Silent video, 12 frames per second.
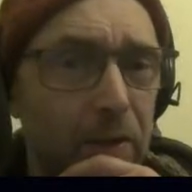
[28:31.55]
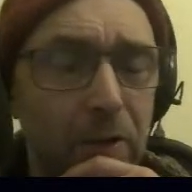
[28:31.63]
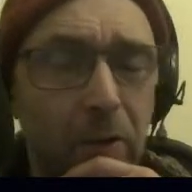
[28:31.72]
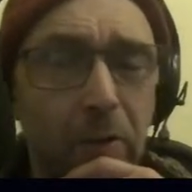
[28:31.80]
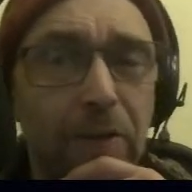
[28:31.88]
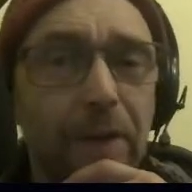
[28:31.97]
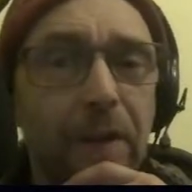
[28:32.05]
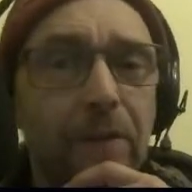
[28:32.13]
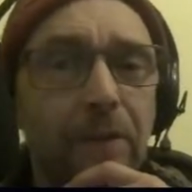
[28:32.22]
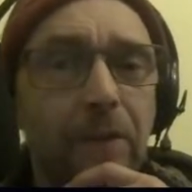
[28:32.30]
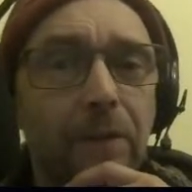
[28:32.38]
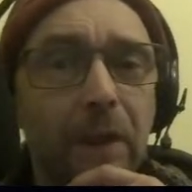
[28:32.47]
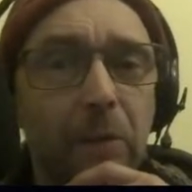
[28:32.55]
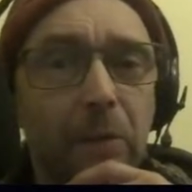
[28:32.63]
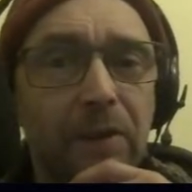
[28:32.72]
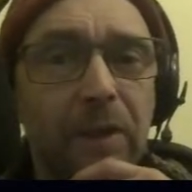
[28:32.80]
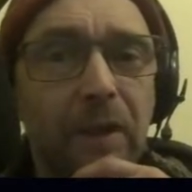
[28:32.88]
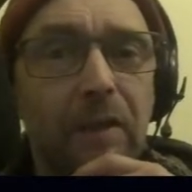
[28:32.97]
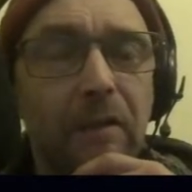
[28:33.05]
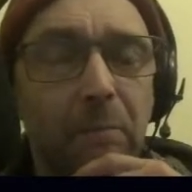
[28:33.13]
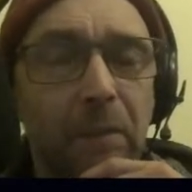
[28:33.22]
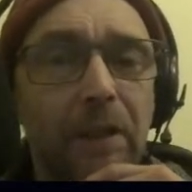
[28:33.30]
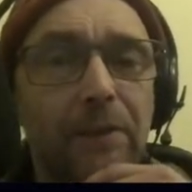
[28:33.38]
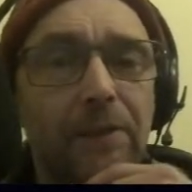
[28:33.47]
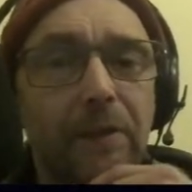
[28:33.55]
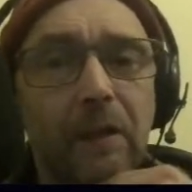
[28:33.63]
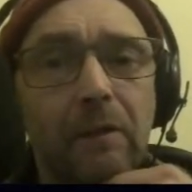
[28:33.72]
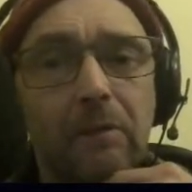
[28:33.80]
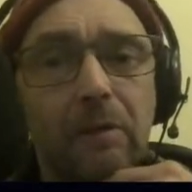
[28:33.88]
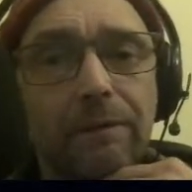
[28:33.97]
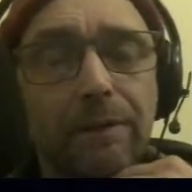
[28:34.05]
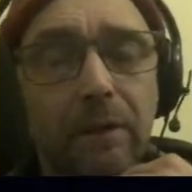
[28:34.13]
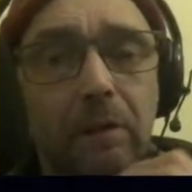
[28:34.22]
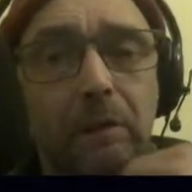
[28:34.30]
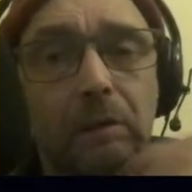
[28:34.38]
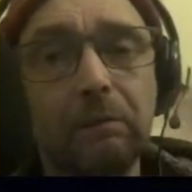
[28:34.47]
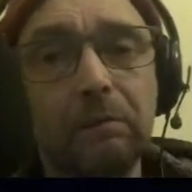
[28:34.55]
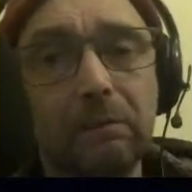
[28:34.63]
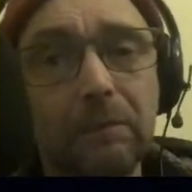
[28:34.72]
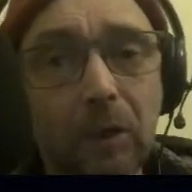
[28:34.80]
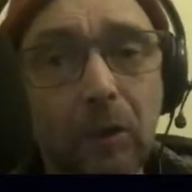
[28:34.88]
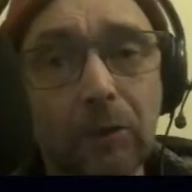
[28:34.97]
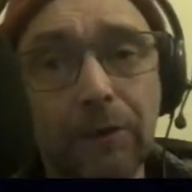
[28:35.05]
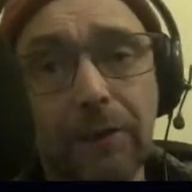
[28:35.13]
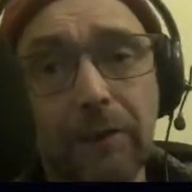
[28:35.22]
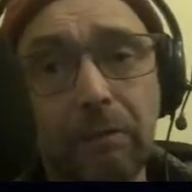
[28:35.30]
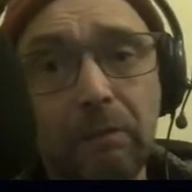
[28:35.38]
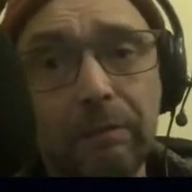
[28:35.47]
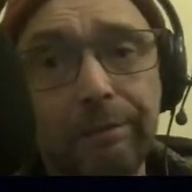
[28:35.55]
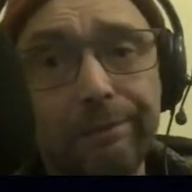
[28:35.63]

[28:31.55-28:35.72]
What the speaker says: do you think that they were taking the piss out of her autism?